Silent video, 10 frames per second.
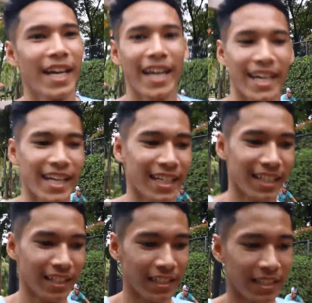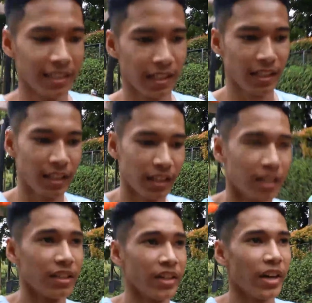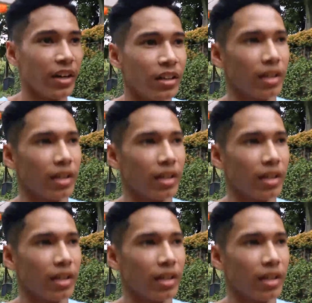And yeah,